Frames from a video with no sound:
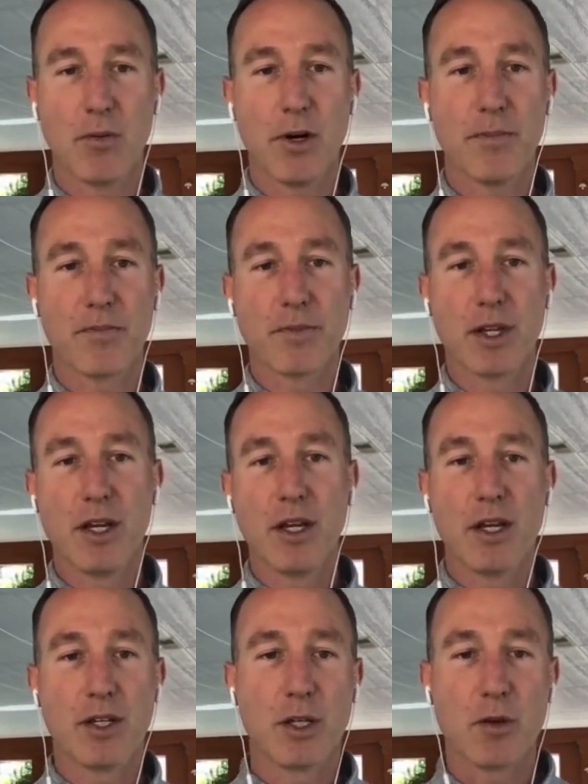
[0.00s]
Well,
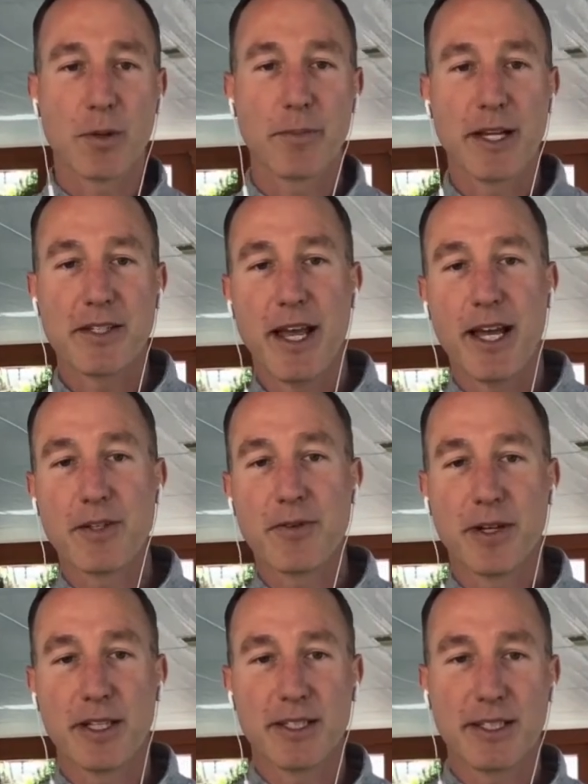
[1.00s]
New York-based hedge
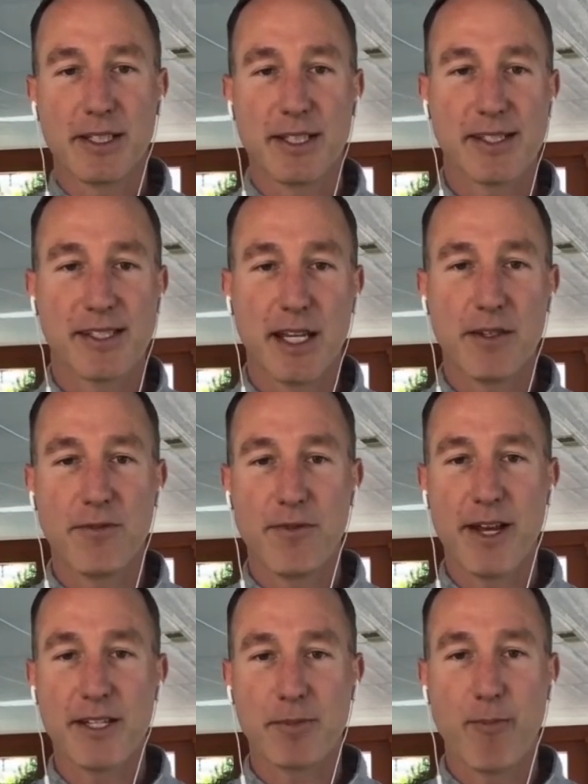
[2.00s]
fund
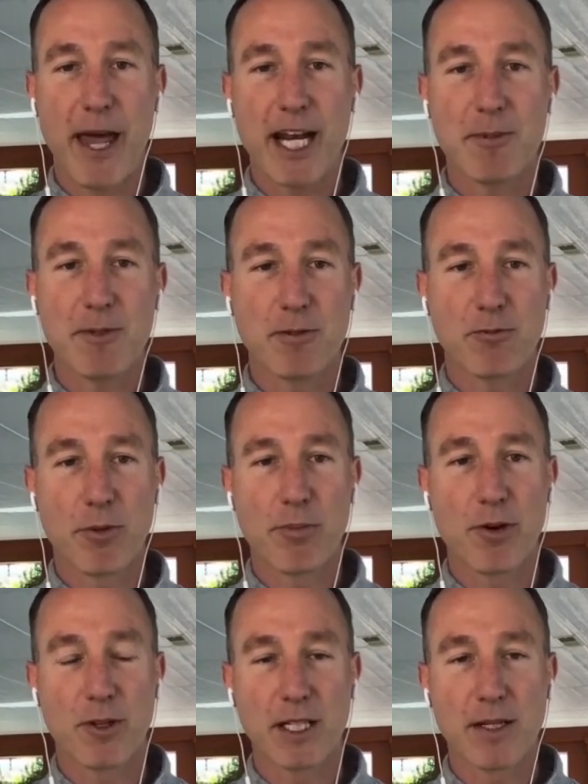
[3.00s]
Senvest Management
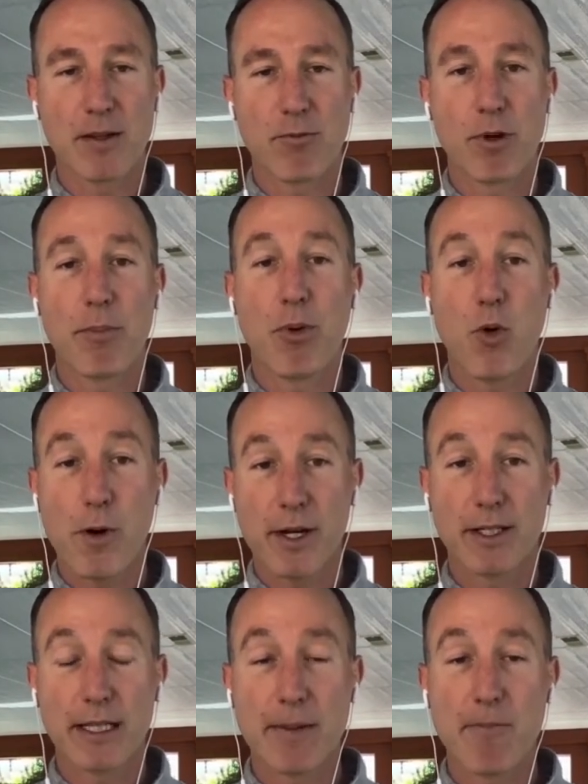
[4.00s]
reportedly,
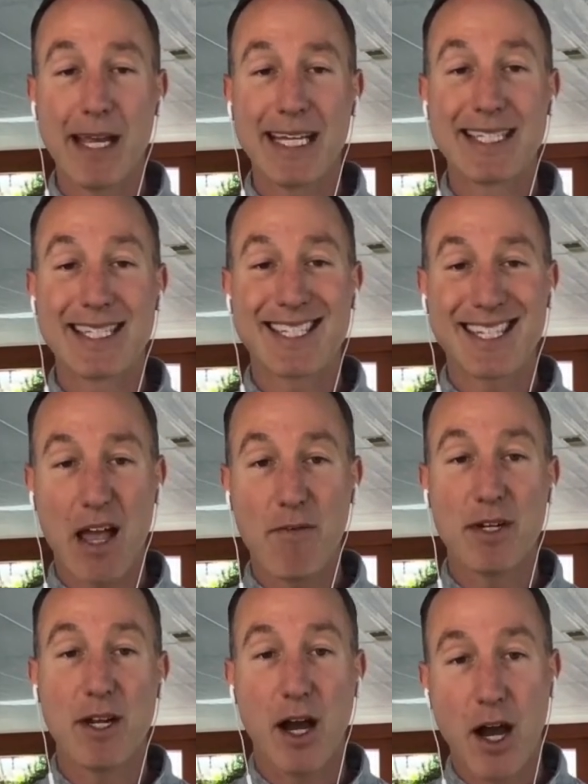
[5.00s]
reportedly made
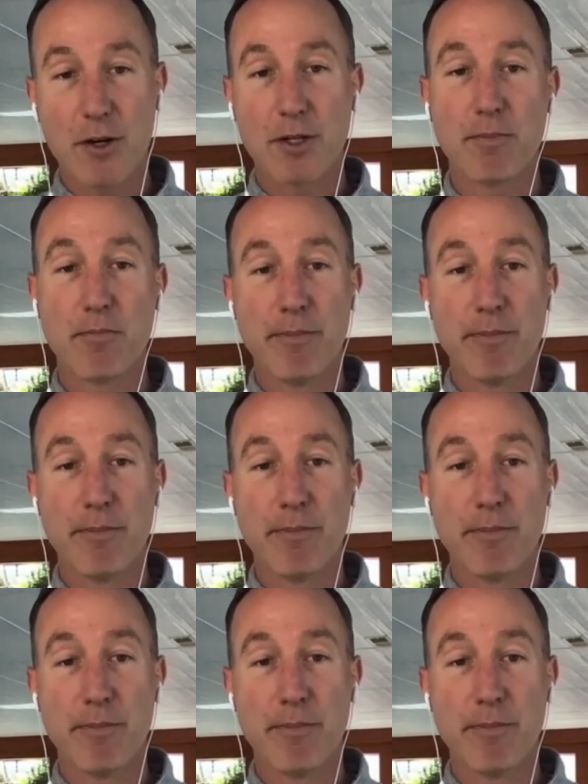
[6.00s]
seven hundred